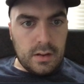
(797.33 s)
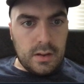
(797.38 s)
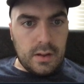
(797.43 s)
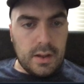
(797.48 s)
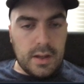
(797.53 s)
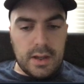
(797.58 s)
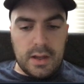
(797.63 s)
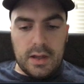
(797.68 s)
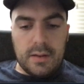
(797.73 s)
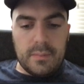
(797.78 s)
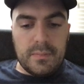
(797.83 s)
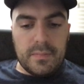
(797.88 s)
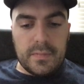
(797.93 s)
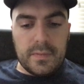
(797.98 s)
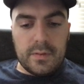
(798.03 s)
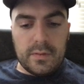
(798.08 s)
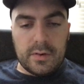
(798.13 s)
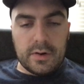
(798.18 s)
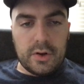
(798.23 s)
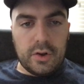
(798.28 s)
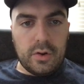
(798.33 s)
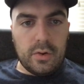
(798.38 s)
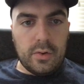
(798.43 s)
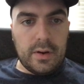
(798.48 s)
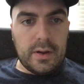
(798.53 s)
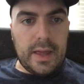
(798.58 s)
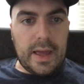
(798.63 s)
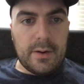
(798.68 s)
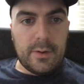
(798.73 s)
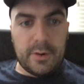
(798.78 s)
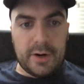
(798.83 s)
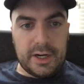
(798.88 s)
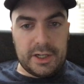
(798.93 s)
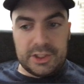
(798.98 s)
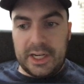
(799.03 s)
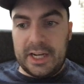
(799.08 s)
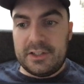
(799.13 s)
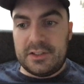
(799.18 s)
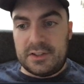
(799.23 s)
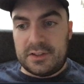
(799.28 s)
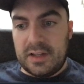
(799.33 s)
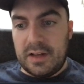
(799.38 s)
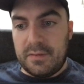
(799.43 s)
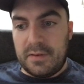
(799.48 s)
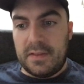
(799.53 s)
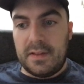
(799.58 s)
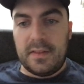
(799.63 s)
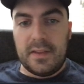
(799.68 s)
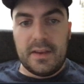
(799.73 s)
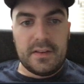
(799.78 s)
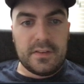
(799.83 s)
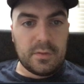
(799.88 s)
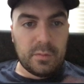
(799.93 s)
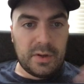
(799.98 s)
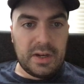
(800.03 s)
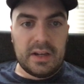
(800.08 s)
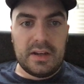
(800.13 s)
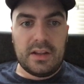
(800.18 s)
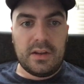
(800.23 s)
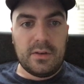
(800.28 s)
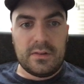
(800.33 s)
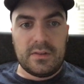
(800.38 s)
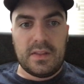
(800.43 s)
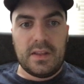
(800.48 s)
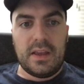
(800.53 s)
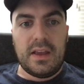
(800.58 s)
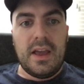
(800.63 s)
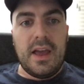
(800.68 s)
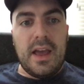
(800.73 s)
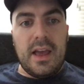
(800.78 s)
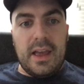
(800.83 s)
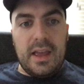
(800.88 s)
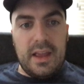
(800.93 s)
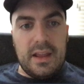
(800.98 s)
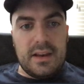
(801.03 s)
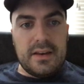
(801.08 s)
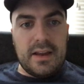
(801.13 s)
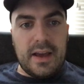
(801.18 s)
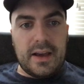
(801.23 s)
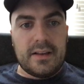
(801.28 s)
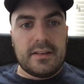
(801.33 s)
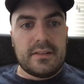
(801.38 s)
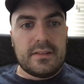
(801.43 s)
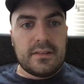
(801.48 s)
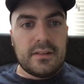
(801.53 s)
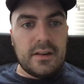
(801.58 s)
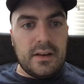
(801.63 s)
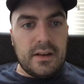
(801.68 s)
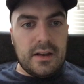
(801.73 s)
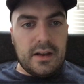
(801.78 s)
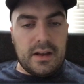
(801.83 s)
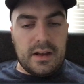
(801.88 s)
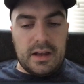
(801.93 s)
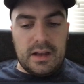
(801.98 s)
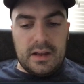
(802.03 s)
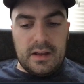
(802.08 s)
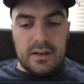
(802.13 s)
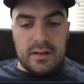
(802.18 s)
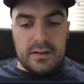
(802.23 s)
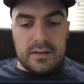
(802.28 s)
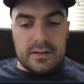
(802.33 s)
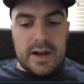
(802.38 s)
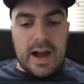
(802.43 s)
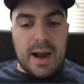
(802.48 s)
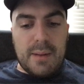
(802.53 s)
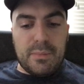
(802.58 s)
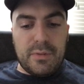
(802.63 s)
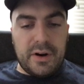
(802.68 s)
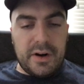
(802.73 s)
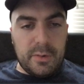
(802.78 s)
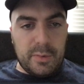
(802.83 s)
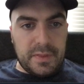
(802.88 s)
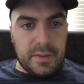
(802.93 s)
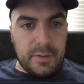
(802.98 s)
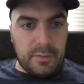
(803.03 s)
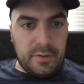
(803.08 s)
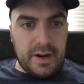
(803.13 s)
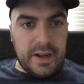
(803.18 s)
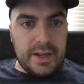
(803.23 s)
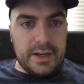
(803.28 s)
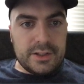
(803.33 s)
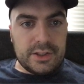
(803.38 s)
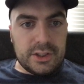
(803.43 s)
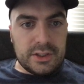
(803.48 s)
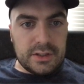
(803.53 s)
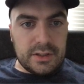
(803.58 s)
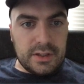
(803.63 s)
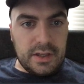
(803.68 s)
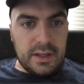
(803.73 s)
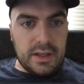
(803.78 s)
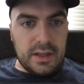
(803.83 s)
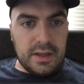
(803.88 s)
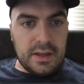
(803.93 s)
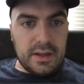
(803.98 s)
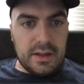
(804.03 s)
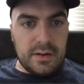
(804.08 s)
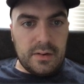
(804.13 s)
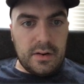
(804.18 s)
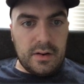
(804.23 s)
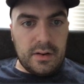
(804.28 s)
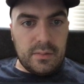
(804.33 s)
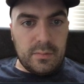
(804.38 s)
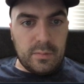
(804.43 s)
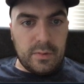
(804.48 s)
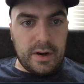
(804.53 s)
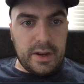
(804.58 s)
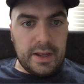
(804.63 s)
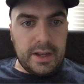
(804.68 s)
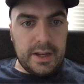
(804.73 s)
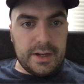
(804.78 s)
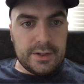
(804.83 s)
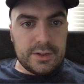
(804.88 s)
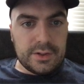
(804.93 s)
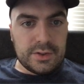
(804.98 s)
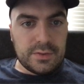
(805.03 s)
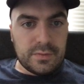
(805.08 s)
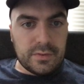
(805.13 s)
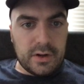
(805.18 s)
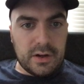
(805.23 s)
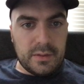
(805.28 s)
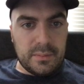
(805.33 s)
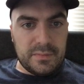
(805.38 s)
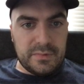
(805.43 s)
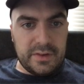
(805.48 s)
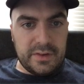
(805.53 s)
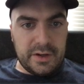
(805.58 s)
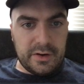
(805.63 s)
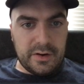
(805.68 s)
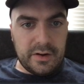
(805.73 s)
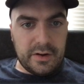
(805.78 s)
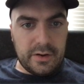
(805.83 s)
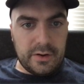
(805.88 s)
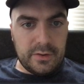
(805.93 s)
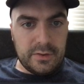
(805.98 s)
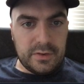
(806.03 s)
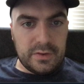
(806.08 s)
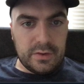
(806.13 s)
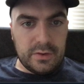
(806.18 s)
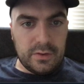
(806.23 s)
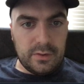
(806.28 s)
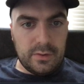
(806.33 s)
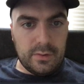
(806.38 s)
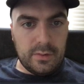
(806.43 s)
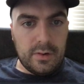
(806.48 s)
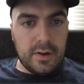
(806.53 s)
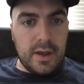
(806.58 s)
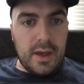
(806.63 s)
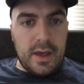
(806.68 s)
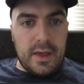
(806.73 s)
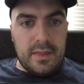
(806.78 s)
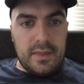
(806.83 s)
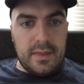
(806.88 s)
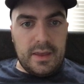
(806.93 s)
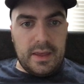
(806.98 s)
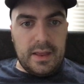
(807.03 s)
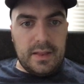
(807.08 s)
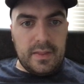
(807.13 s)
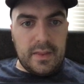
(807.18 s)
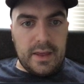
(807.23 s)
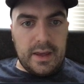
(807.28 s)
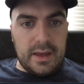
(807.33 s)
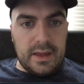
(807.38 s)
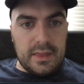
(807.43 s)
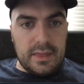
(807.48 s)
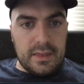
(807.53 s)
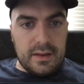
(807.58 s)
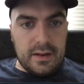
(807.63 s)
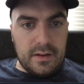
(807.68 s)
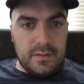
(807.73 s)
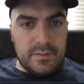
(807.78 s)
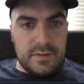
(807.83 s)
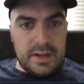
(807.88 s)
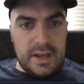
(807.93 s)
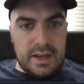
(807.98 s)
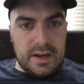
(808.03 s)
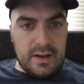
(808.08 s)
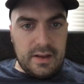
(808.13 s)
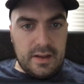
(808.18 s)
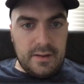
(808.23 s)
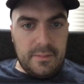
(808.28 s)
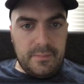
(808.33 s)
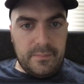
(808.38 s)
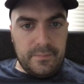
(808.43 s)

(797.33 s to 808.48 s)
we're going to change the stuff in the list. So we need to use the index operator with the range in range from 0 to the length of data.